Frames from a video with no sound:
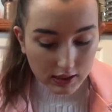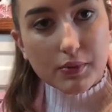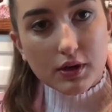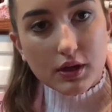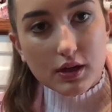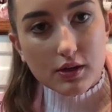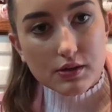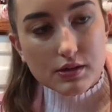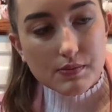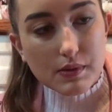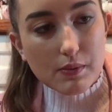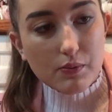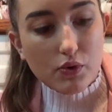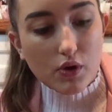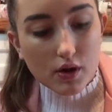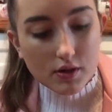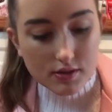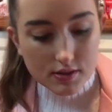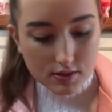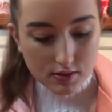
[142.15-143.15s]
gonna use my
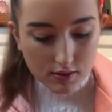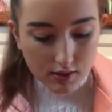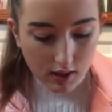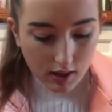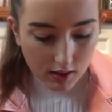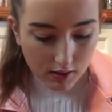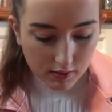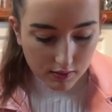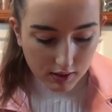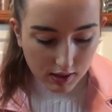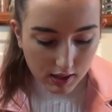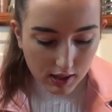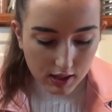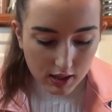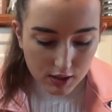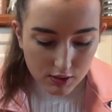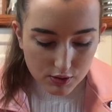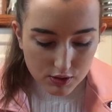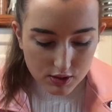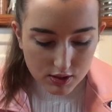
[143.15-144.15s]
bronzer now, and I
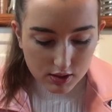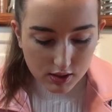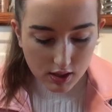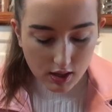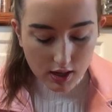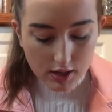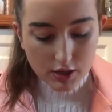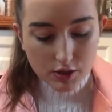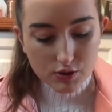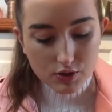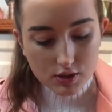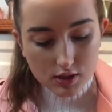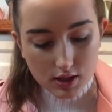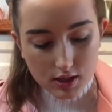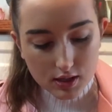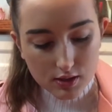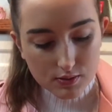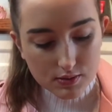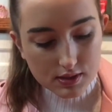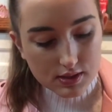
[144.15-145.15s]

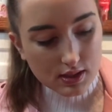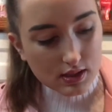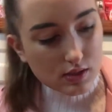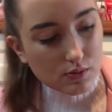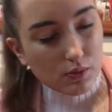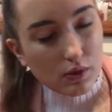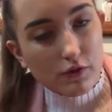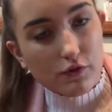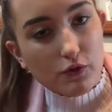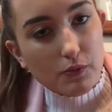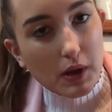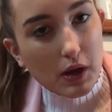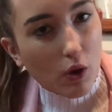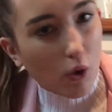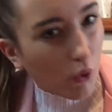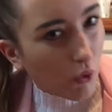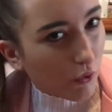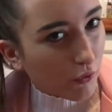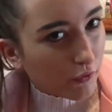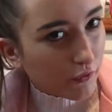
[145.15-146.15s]
usually use this one for my
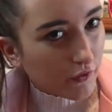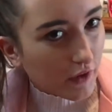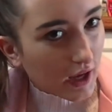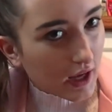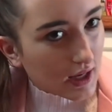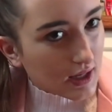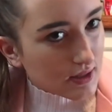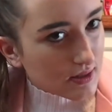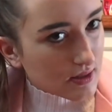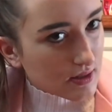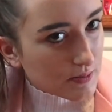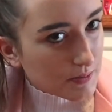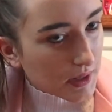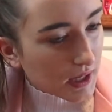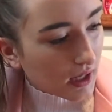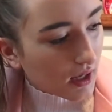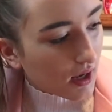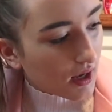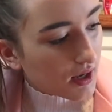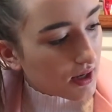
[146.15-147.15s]
whole face
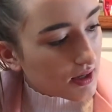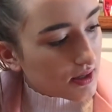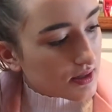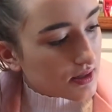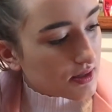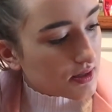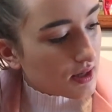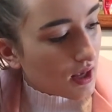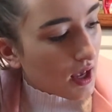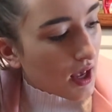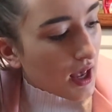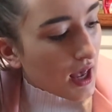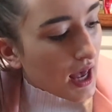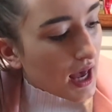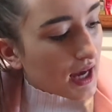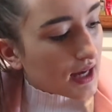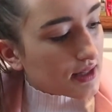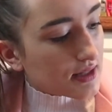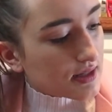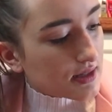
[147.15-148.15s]
because
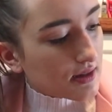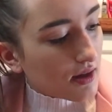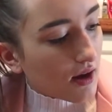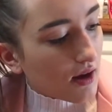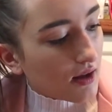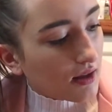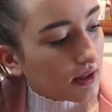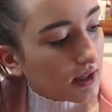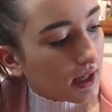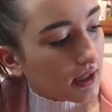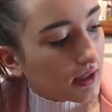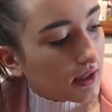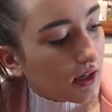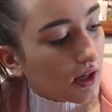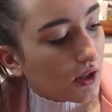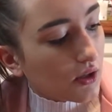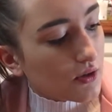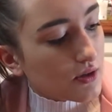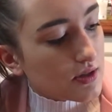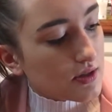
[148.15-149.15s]
it's not like the
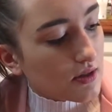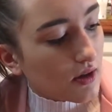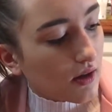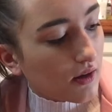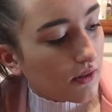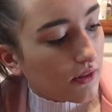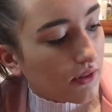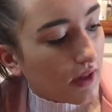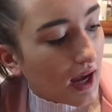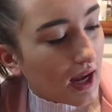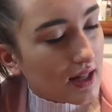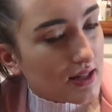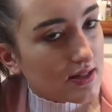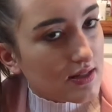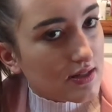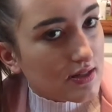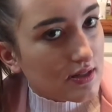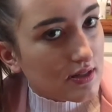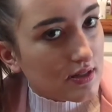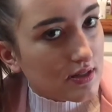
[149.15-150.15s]
color is not that
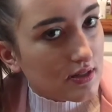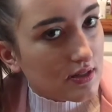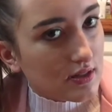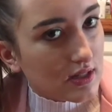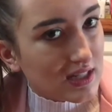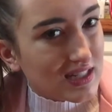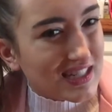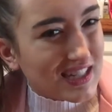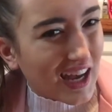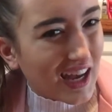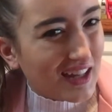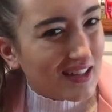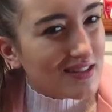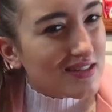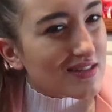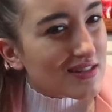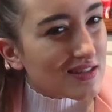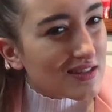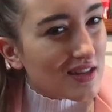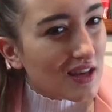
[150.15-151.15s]

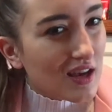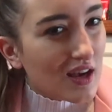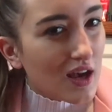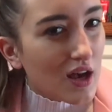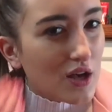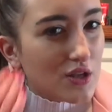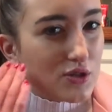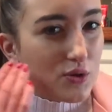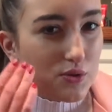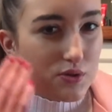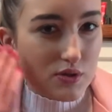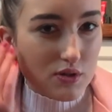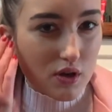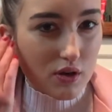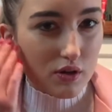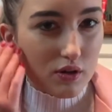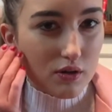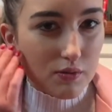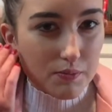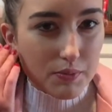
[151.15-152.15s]
intense, so it's
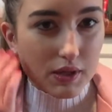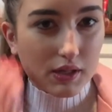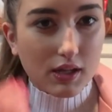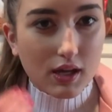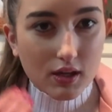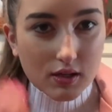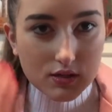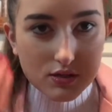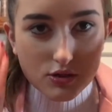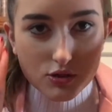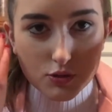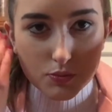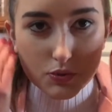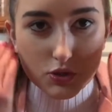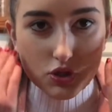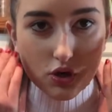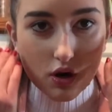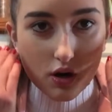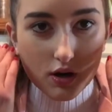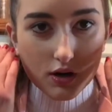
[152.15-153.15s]
not gonna be like super
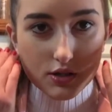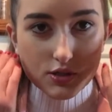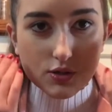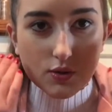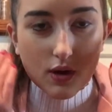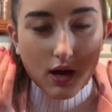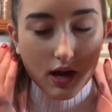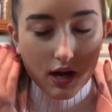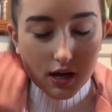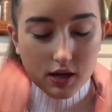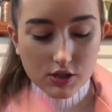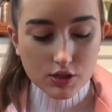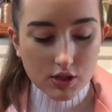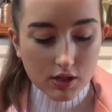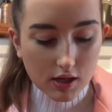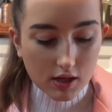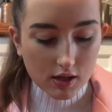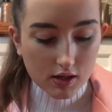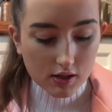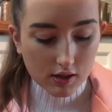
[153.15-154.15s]
dark. So I actually
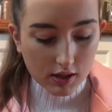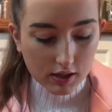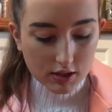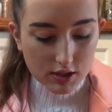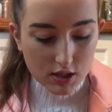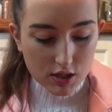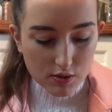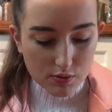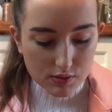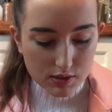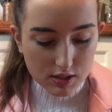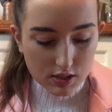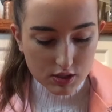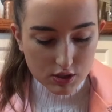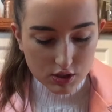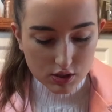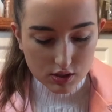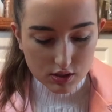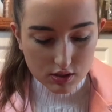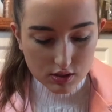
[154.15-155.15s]
kind of like to use it
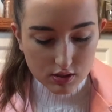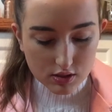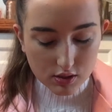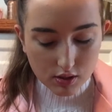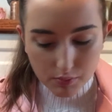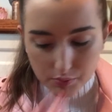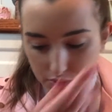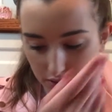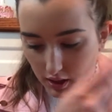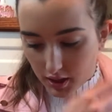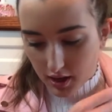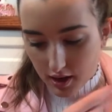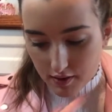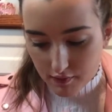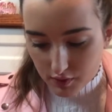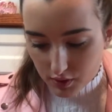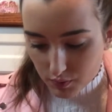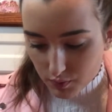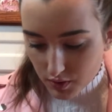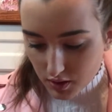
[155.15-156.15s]
just to apply
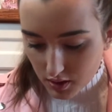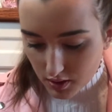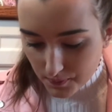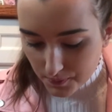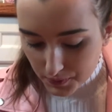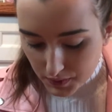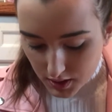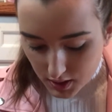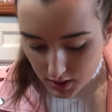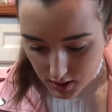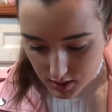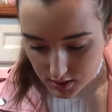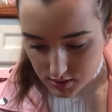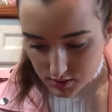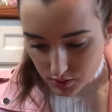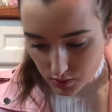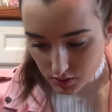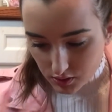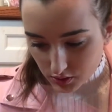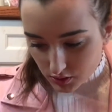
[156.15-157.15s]
everywhere,
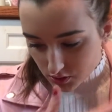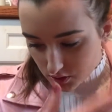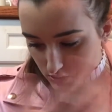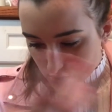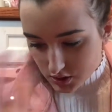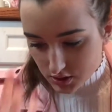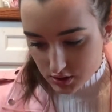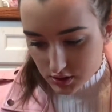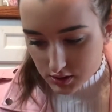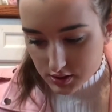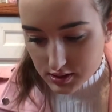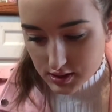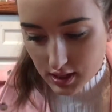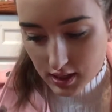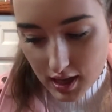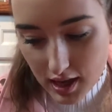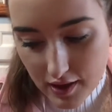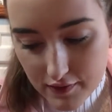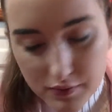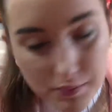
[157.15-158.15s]
so it just looks
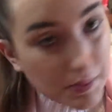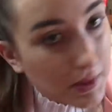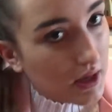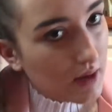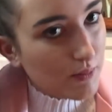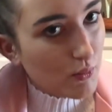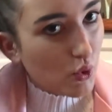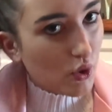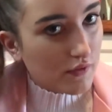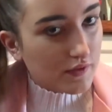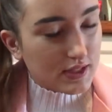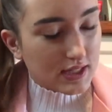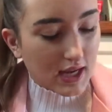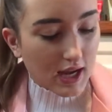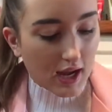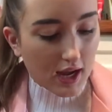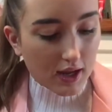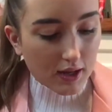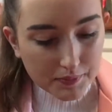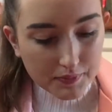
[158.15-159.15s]
like I have a bit more of a
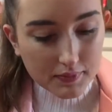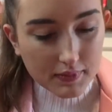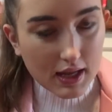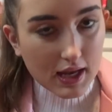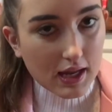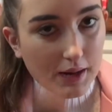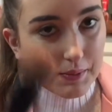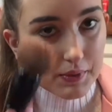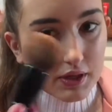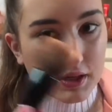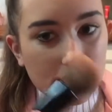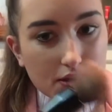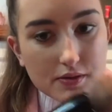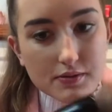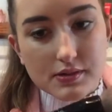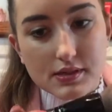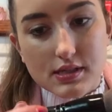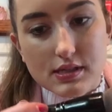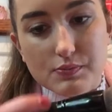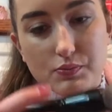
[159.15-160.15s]
tan. And I'm gonna
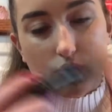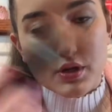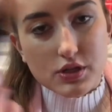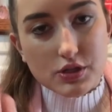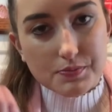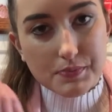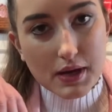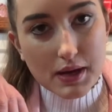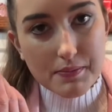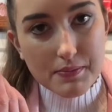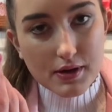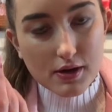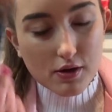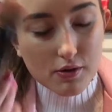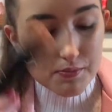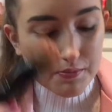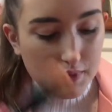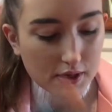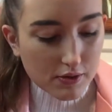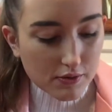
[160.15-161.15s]
use this brush by
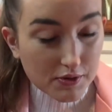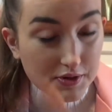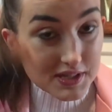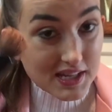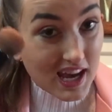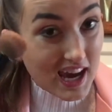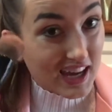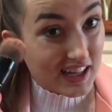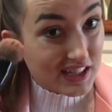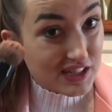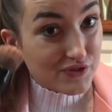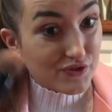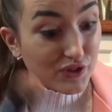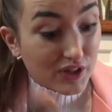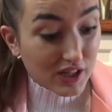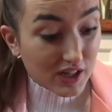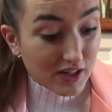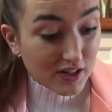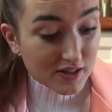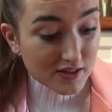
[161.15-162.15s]
Bare Minerals. I had this for
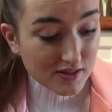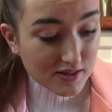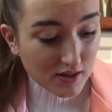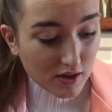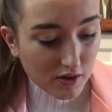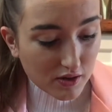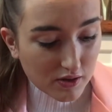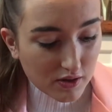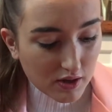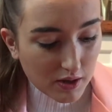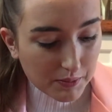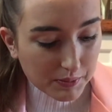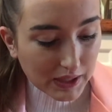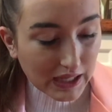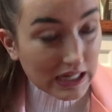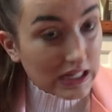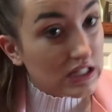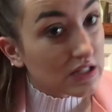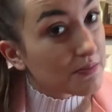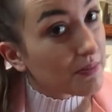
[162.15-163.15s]
years, so I'm
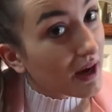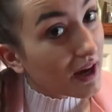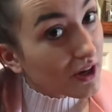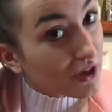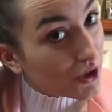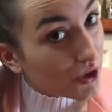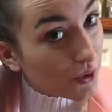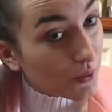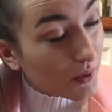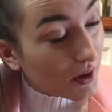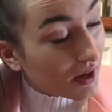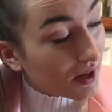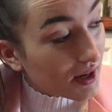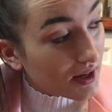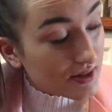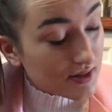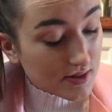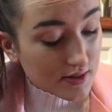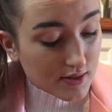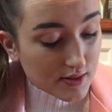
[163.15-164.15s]
planning to buy a new one
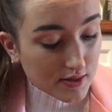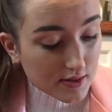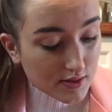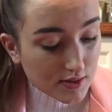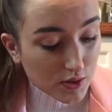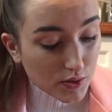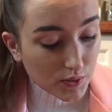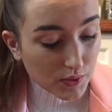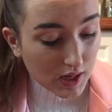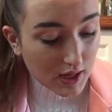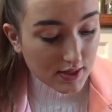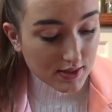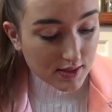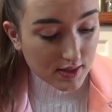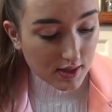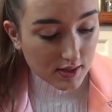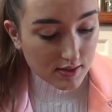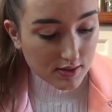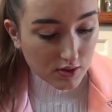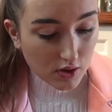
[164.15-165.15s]
as soon as
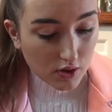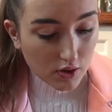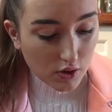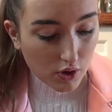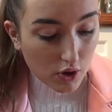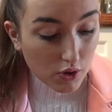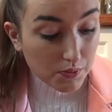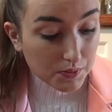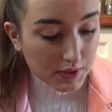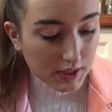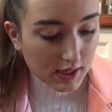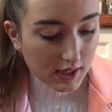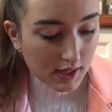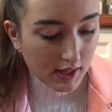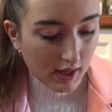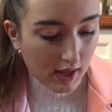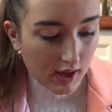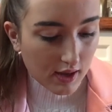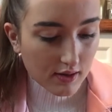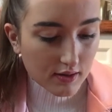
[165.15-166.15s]
they start opening
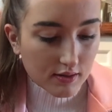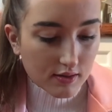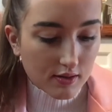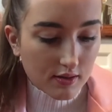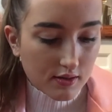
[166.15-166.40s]
again.